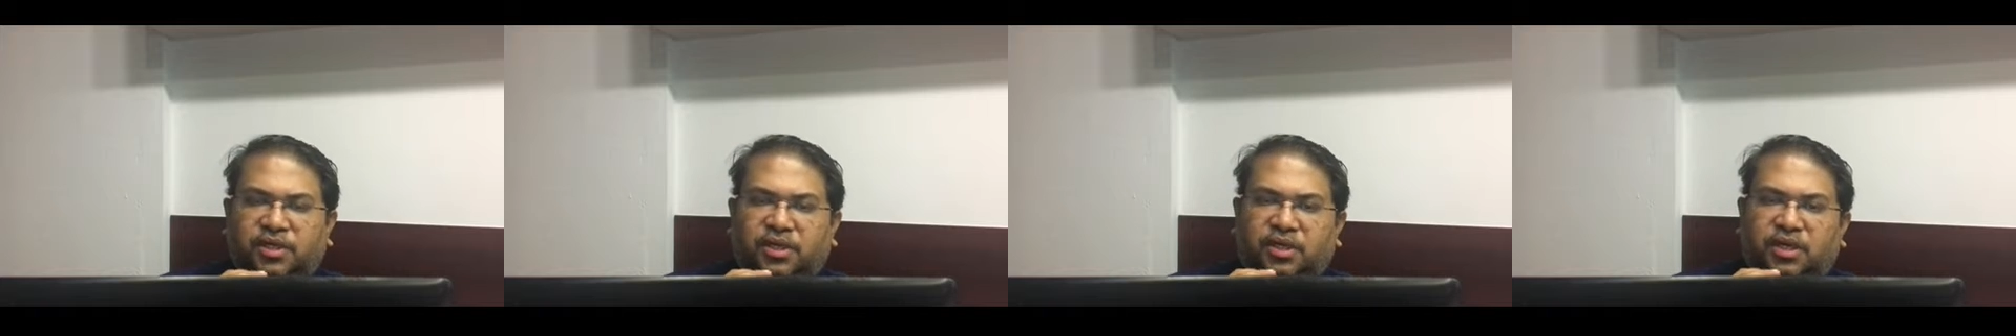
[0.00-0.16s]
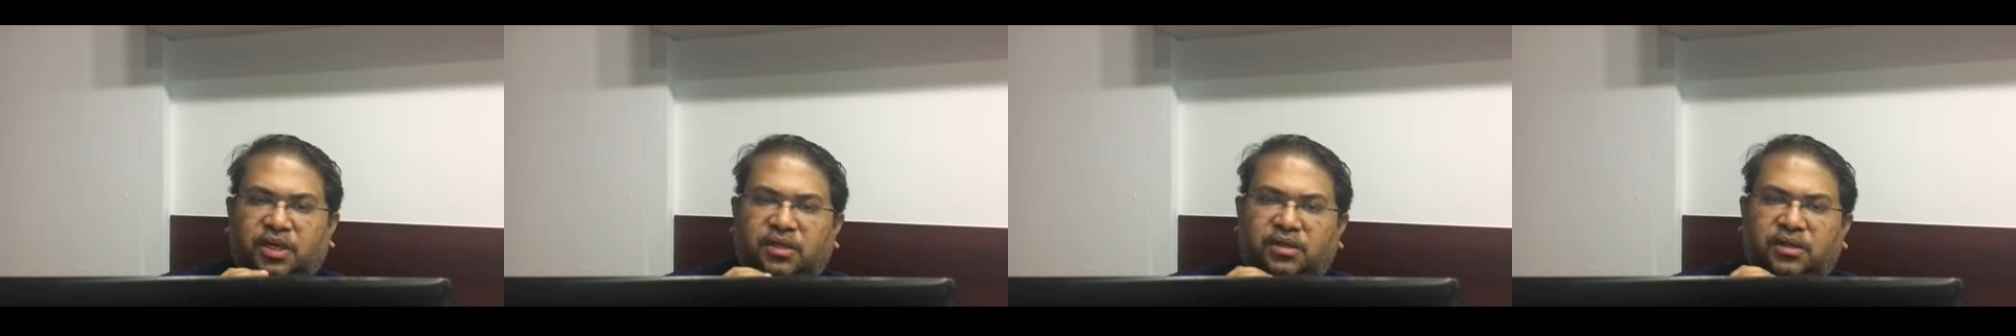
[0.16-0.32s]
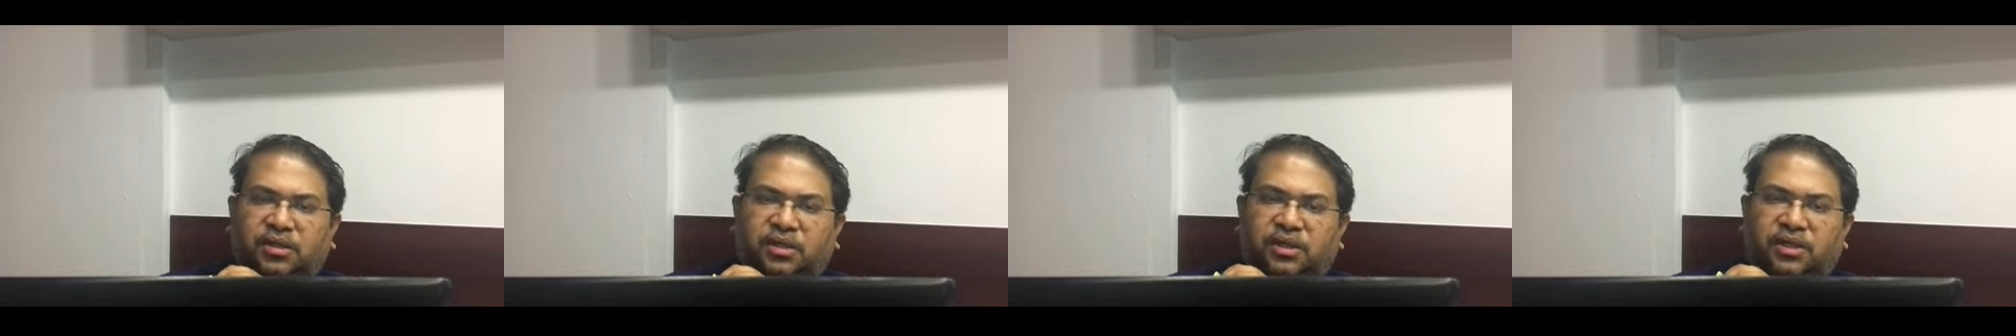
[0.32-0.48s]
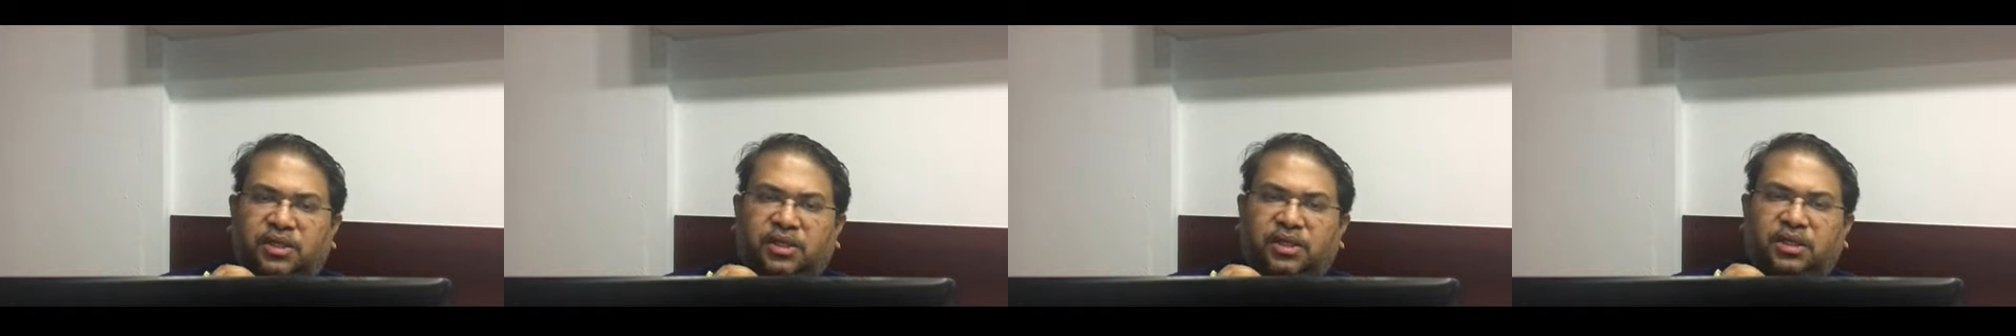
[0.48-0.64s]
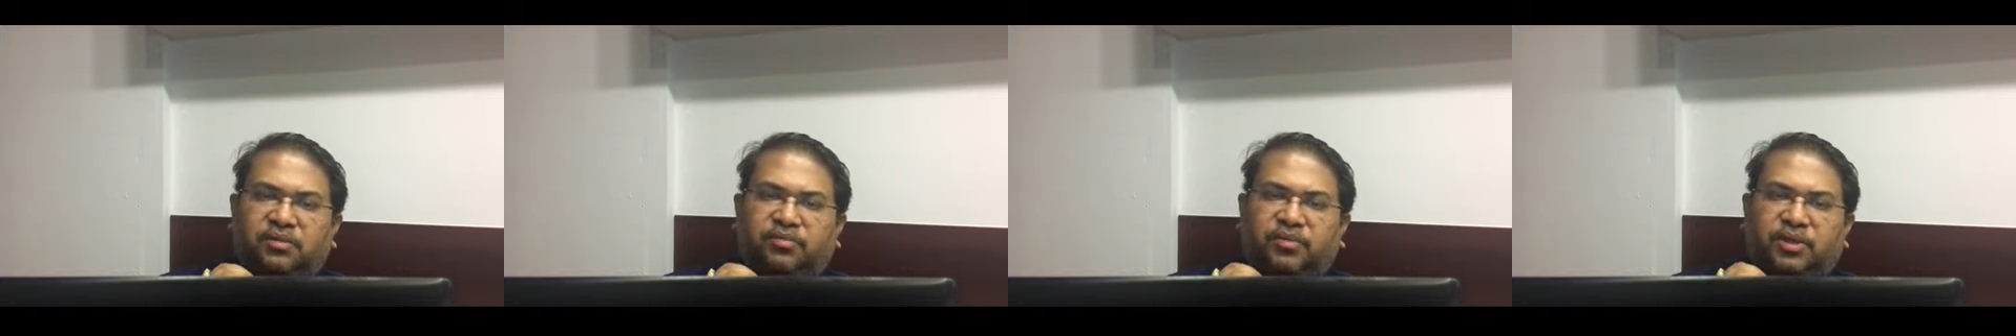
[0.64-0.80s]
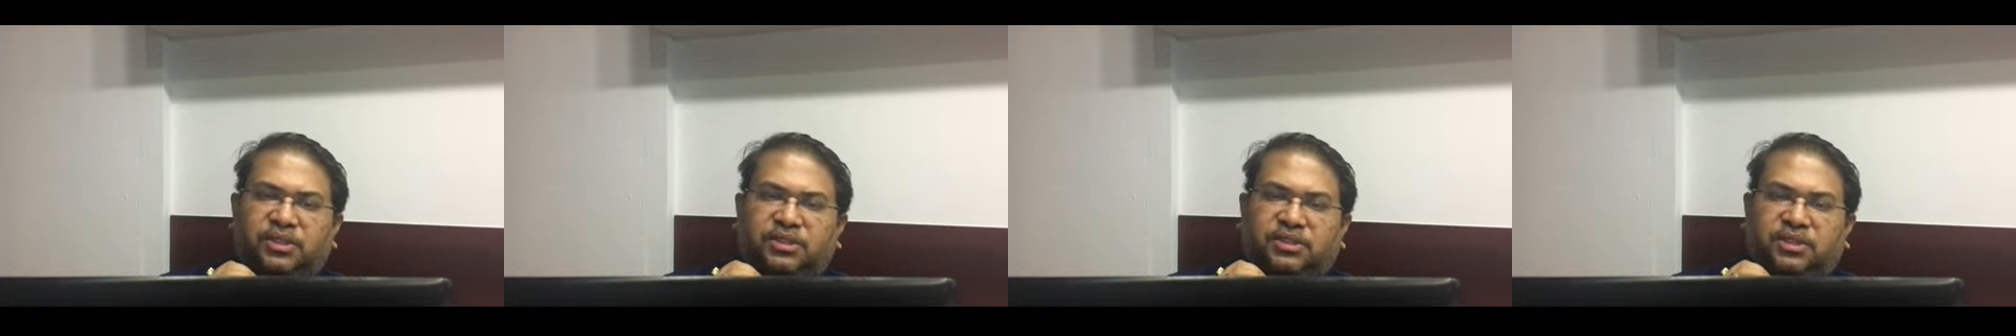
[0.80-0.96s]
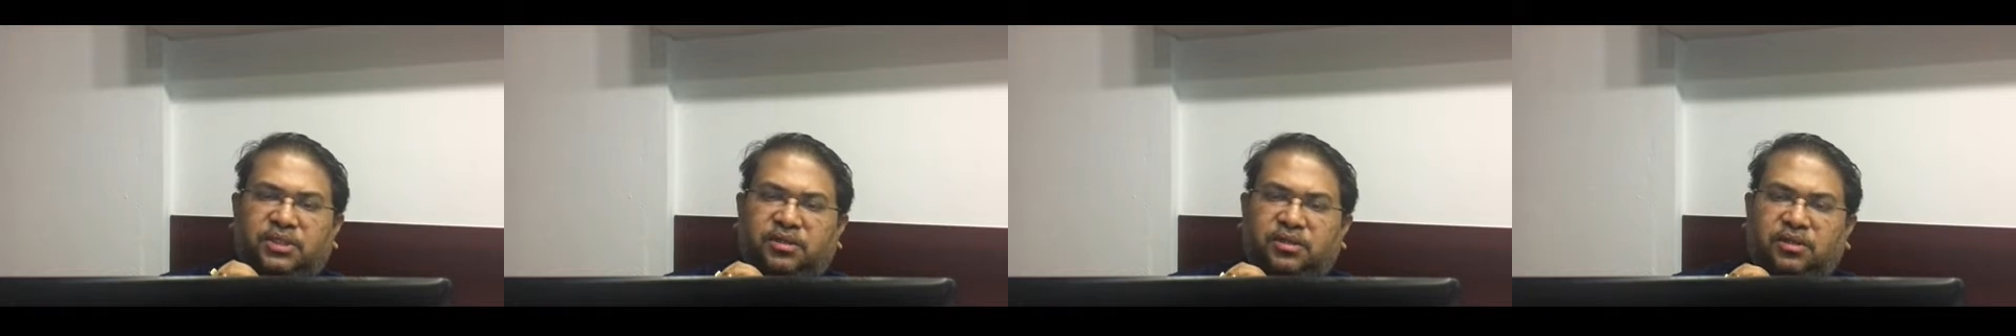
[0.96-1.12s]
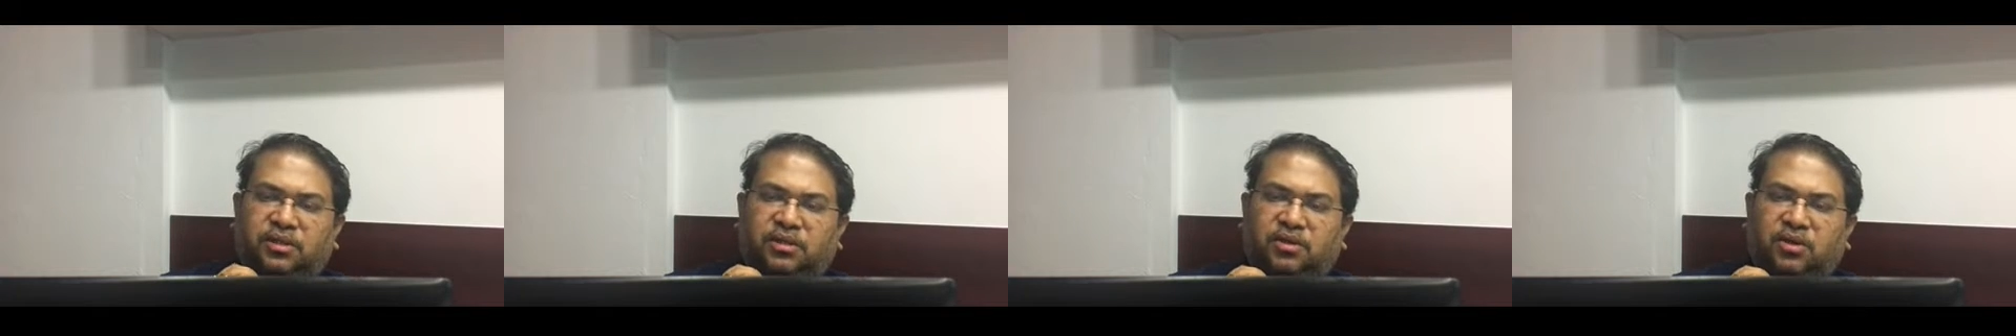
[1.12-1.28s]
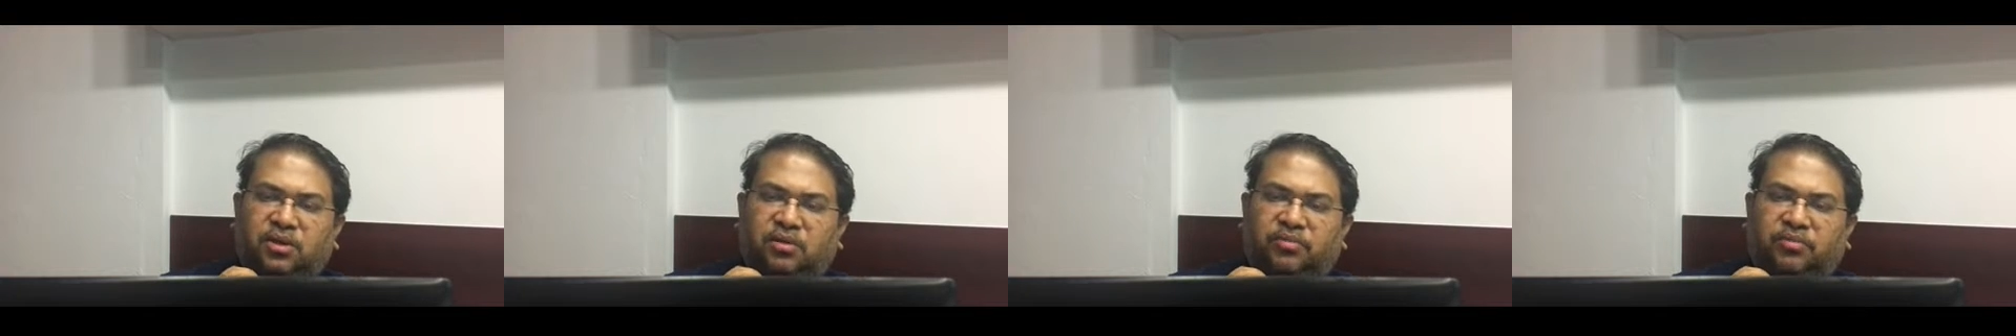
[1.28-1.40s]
are undertaken by central